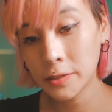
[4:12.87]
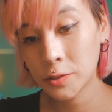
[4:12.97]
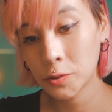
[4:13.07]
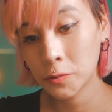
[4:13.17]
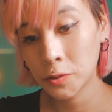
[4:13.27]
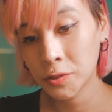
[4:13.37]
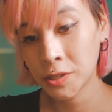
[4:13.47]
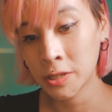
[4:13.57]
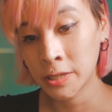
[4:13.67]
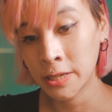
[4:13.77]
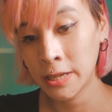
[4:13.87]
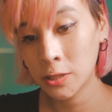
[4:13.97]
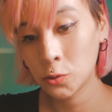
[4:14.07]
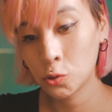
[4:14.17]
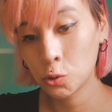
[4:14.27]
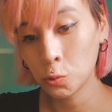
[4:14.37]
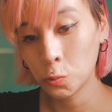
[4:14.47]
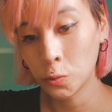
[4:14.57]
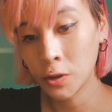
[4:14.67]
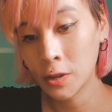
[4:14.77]
so it doesn't need
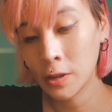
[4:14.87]
to